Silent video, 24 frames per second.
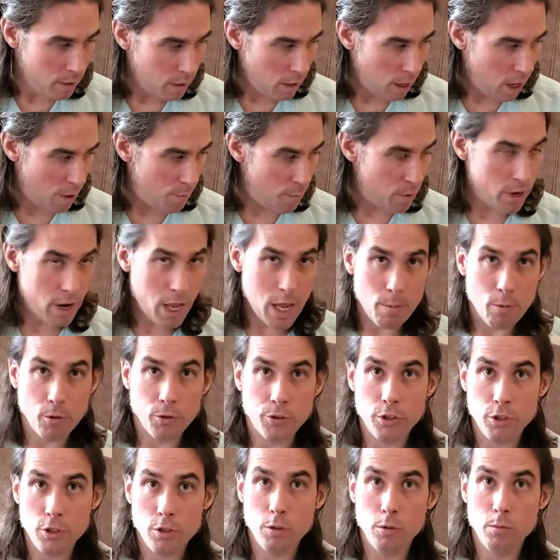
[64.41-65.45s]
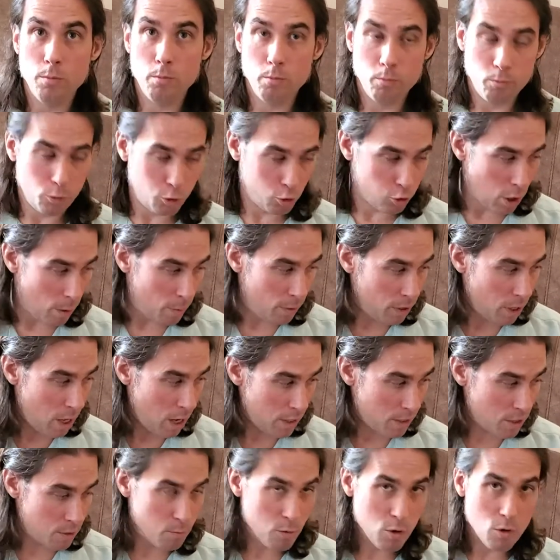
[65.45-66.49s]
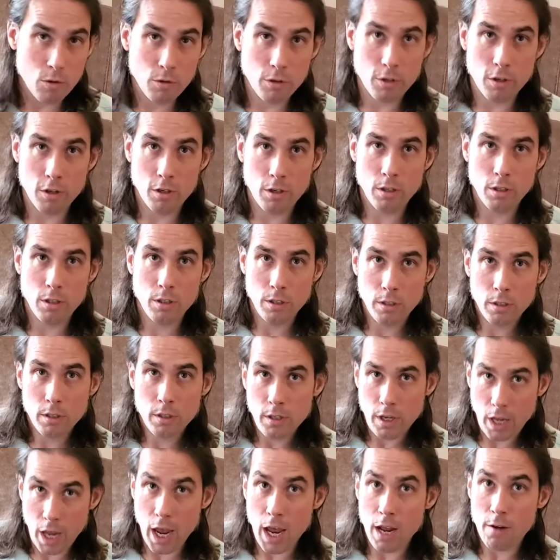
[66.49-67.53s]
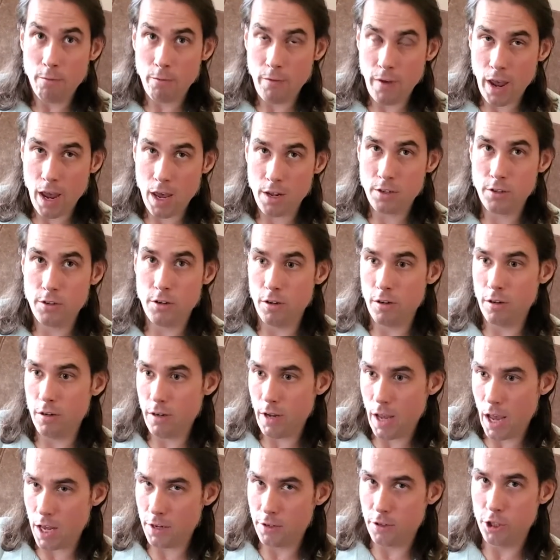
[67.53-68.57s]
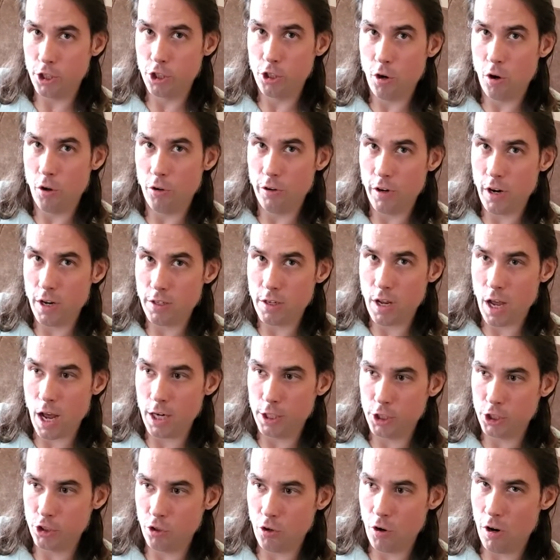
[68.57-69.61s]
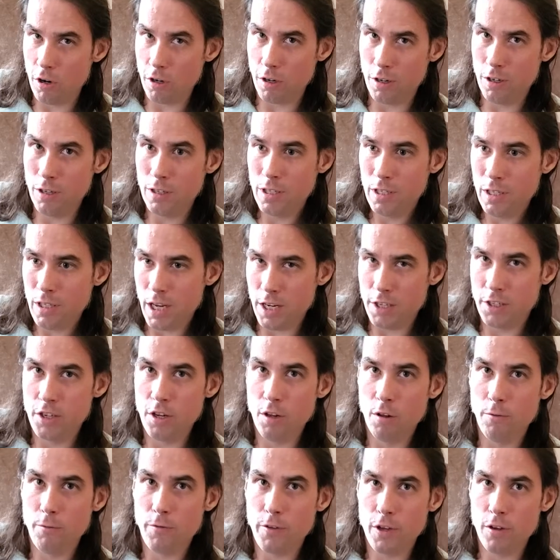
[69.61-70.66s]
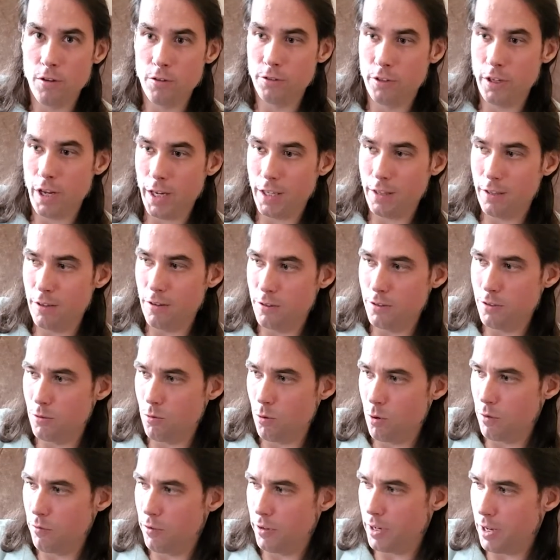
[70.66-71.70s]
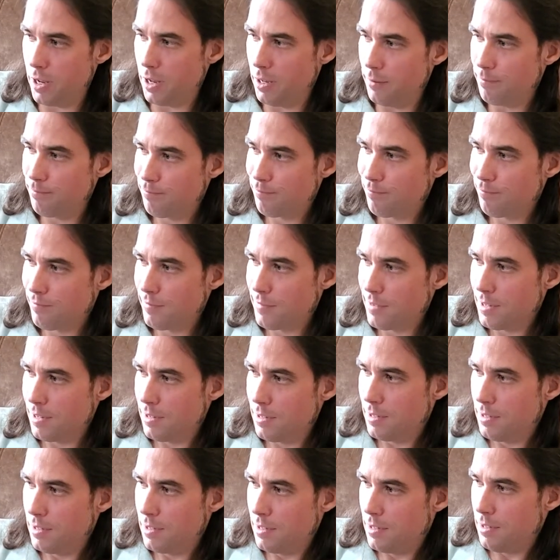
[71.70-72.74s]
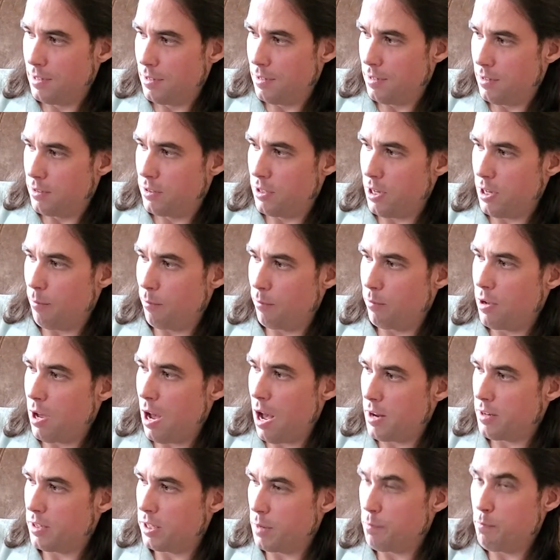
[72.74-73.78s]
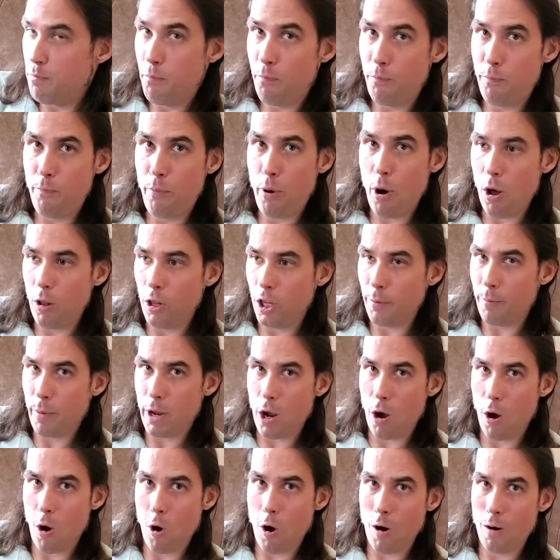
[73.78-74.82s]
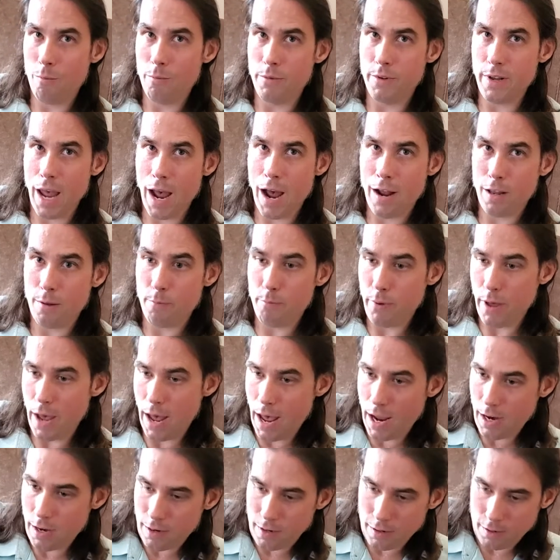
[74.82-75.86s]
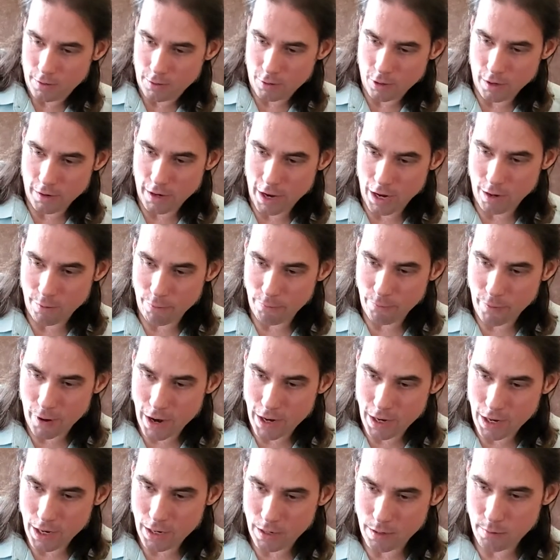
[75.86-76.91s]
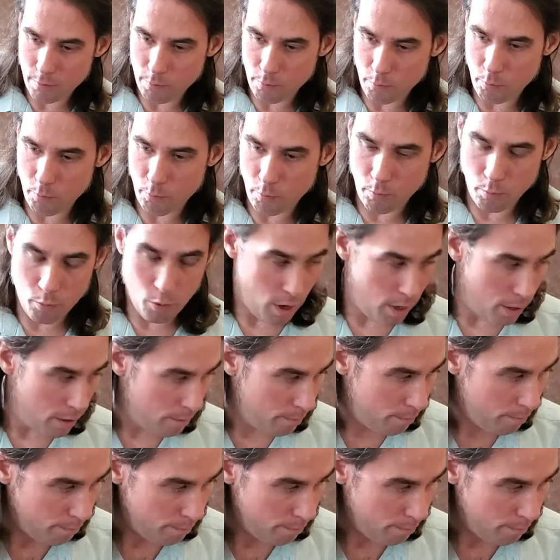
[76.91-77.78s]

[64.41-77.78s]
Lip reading: I've been able to strum a lot smoother and faster as the shoulder has gotten stronger. It still feels like there's sort of like something constantly pulling my arm down and back, so I gotta fight it. But